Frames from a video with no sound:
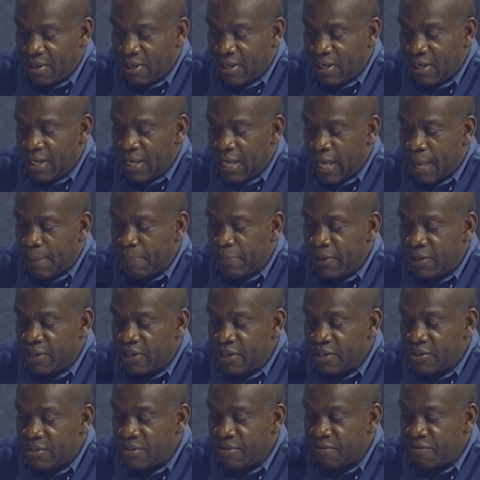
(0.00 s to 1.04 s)
in the
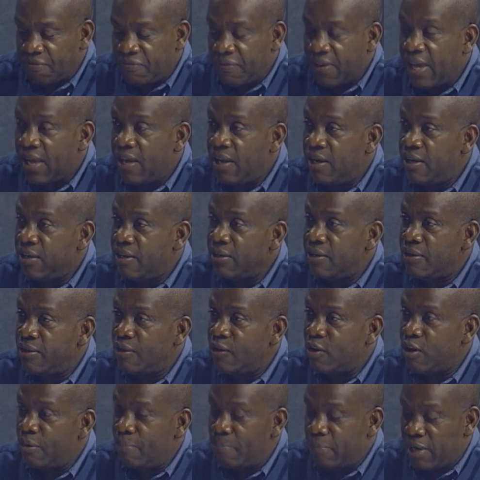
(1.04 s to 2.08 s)
application filed
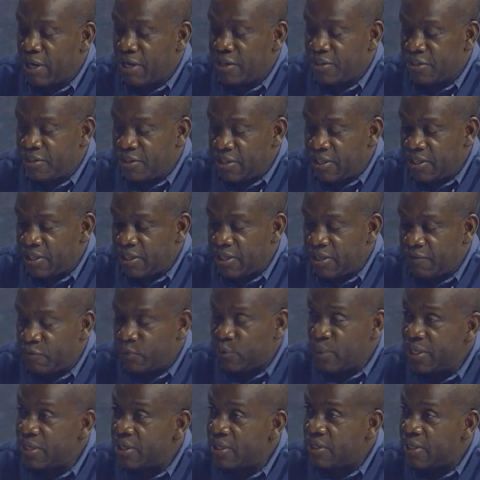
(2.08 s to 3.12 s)
on March 30th,
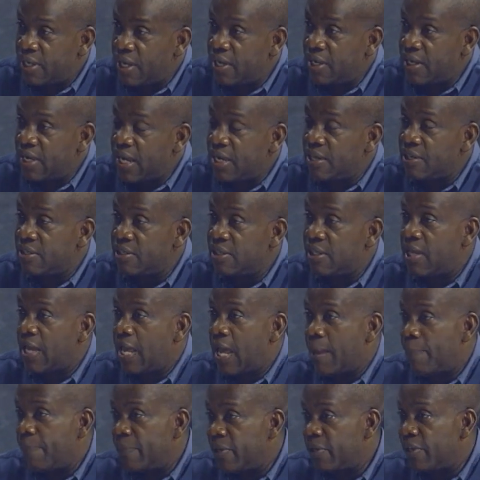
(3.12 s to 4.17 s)
2010. That is the
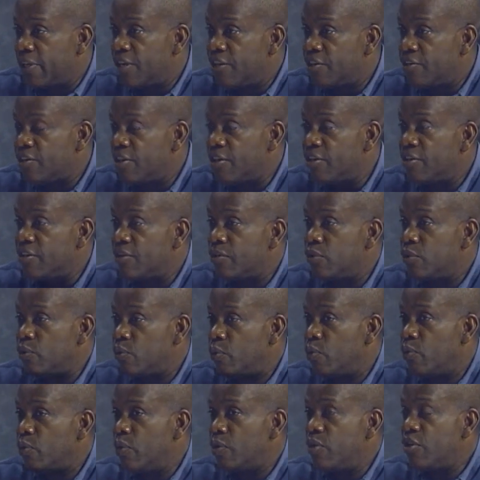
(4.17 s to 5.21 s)
application
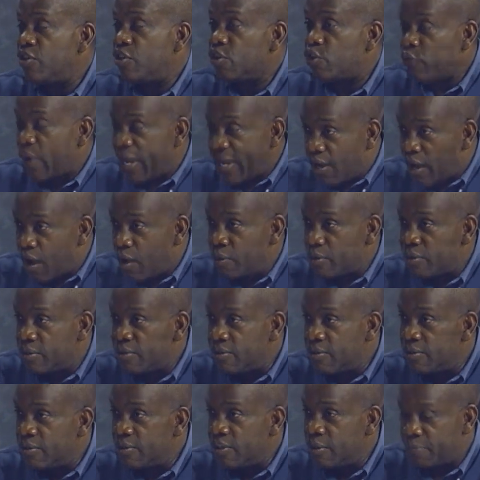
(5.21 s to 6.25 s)
to strike
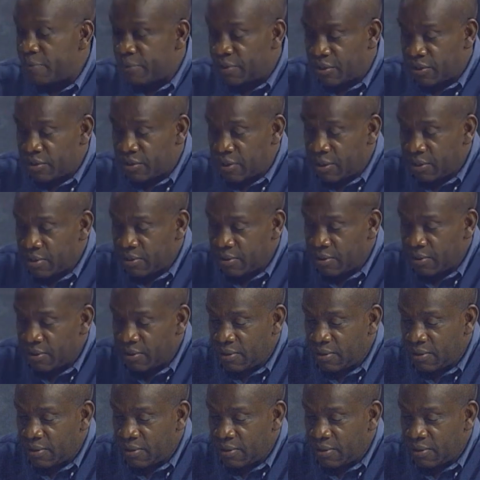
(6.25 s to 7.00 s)
out the petitions.